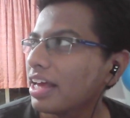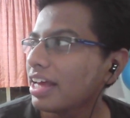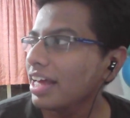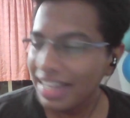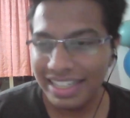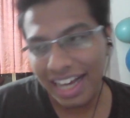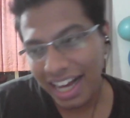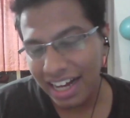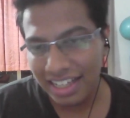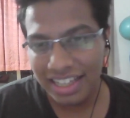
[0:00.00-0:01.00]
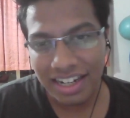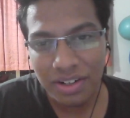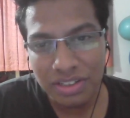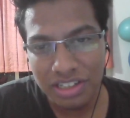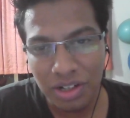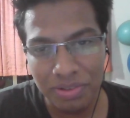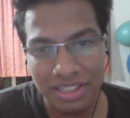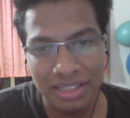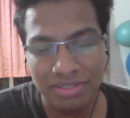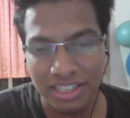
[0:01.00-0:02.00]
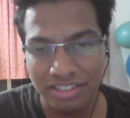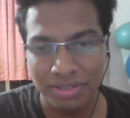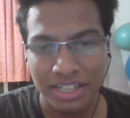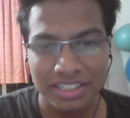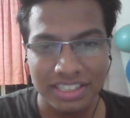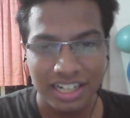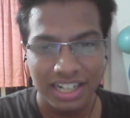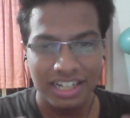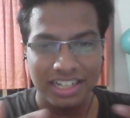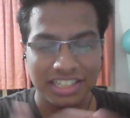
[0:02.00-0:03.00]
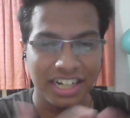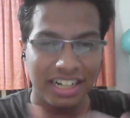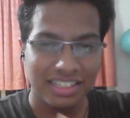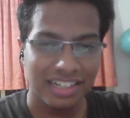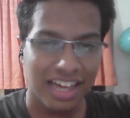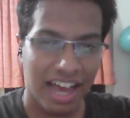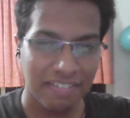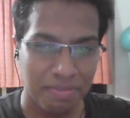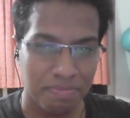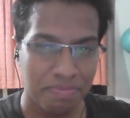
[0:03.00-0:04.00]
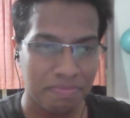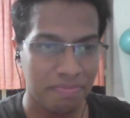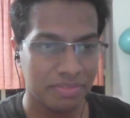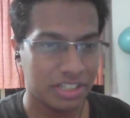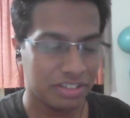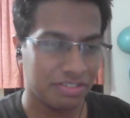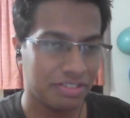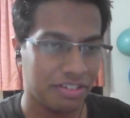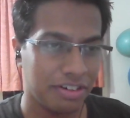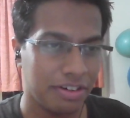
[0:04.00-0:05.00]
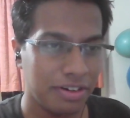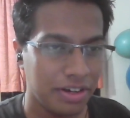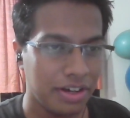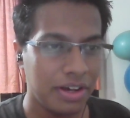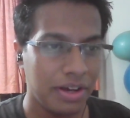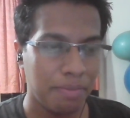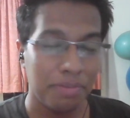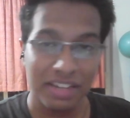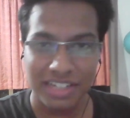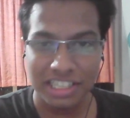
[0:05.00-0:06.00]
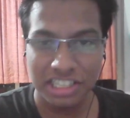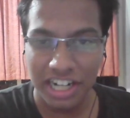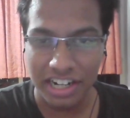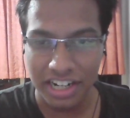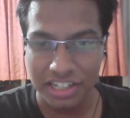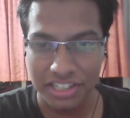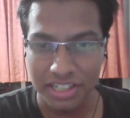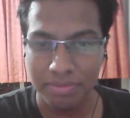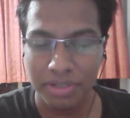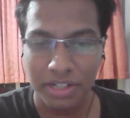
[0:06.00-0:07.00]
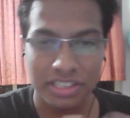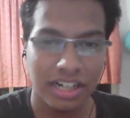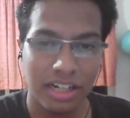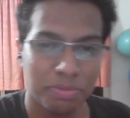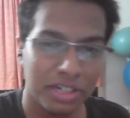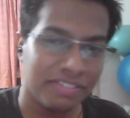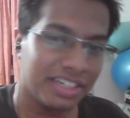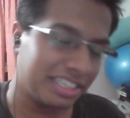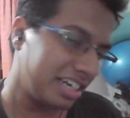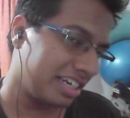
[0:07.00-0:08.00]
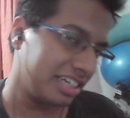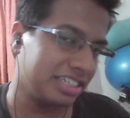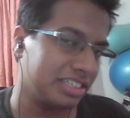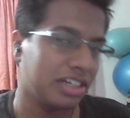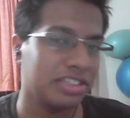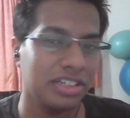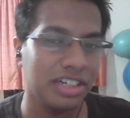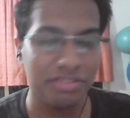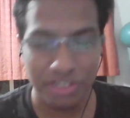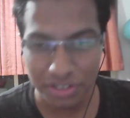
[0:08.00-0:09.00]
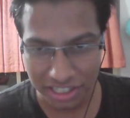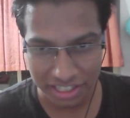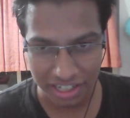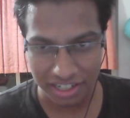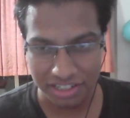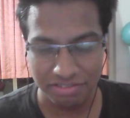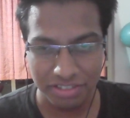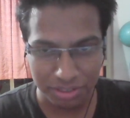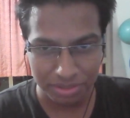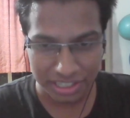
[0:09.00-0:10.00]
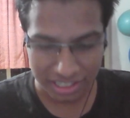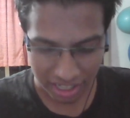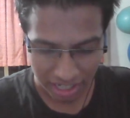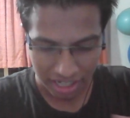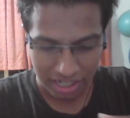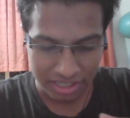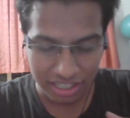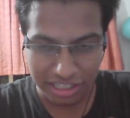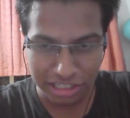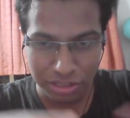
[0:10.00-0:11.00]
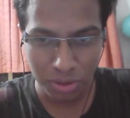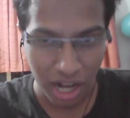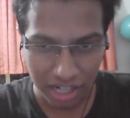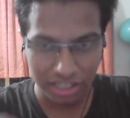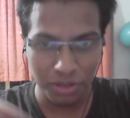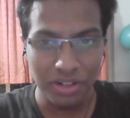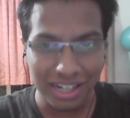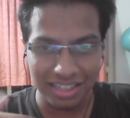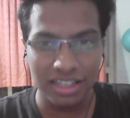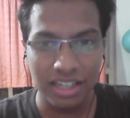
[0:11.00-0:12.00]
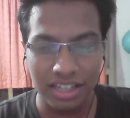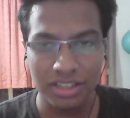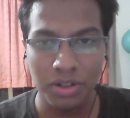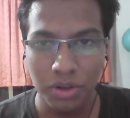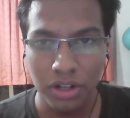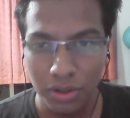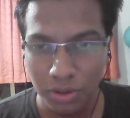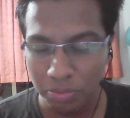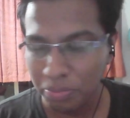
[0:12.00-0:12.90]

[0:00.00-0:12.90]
yeah, they are closed loop in themselves, because she doesn't have a sort of previous generation, because her previous generation is also her future generation, which means these two are the only thing in the whole loop.